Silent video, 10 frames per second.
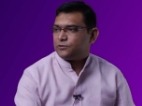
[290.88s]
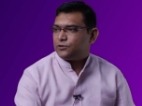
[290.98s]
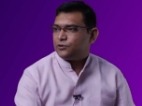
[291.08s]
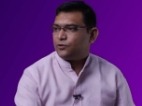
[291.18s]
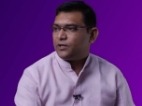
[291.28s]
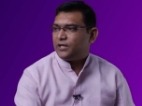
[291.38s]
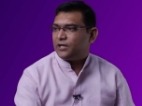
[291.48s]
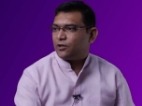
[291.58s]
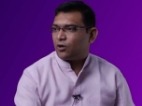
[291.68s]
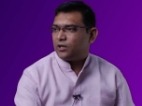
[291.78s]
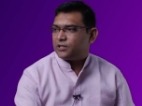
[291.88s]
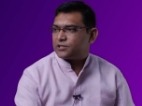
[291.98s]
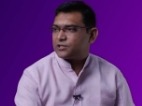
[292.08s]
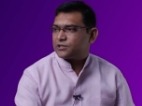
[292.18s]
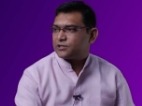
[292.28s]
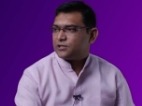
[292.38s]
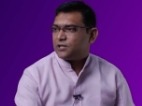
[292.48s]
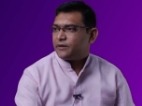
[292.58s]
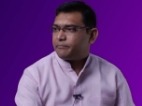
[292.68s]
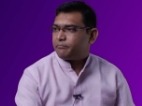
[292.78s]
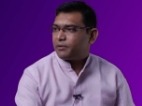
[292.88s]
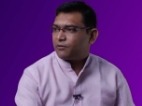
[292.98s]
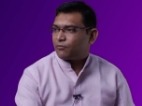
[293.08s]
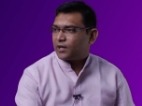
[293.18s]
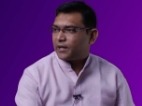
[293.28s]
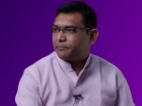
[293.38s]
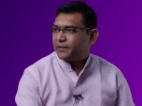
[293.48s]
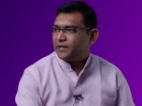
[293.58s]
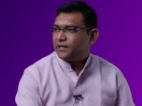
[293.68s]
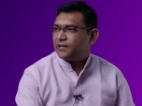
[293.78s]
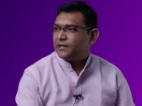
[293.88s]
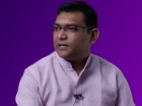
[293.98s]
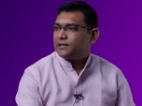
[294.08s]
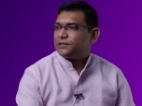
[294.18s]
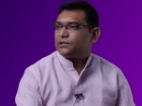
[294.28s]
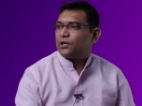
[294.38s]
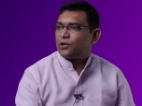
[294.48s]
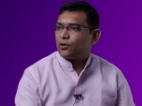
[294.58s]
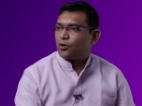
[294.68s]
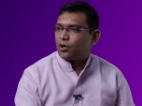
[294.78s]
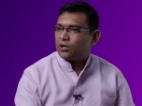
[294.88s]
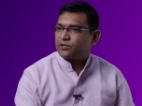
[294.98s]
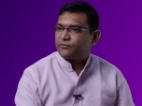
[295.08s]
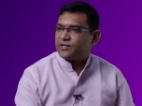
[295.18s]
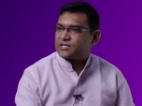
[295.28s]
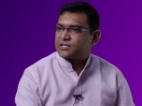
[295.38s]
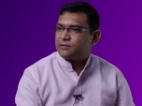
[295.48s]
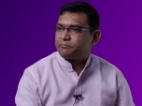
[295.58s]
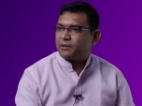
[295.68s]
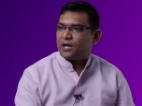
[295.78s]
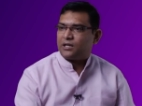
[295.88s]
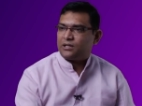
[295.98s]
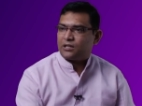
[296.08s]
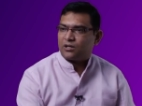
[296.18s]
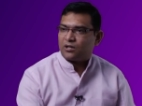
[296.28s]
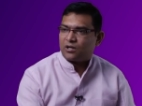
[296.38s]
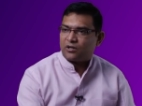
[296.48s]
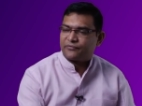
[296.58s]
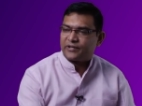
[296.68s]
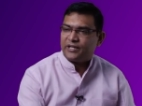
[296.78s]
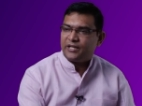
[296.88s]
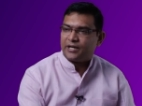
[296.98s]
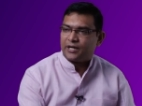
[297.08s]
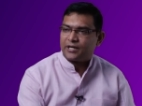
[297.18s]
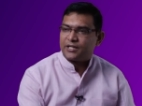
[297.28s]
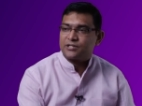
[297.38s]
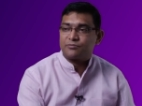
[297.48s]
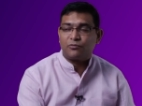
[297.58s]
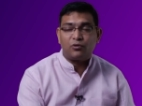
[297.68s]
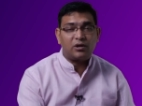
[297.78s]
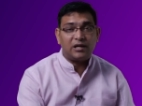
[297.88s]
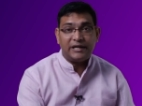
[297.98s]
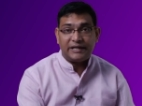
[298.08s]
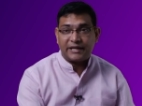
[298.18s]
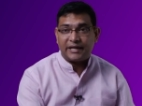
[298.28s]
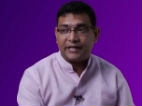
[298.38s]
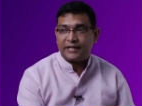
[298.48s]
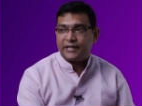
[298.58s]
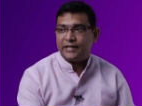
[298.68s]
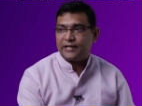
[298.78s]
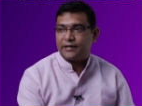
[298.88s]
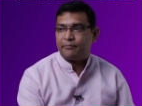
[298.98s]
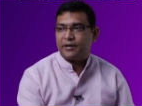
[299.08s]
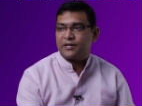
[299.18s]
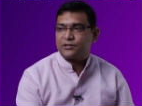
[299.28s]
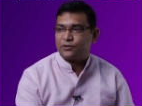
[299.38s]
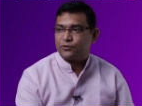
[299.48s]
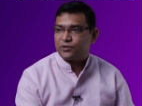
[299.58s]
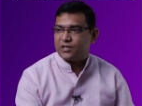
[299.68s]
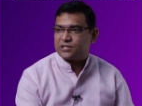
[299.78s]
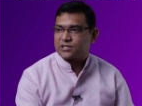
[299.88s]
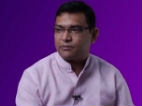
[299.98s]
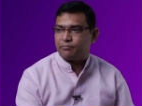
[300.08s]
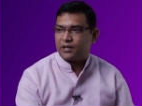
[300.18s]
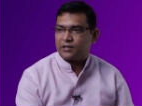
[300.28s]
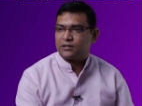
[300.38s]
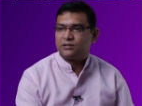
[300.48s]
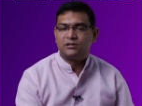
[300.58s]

You need a knowledge. But what happened? The northwestern part of India is more literate in comparison to the eastern part.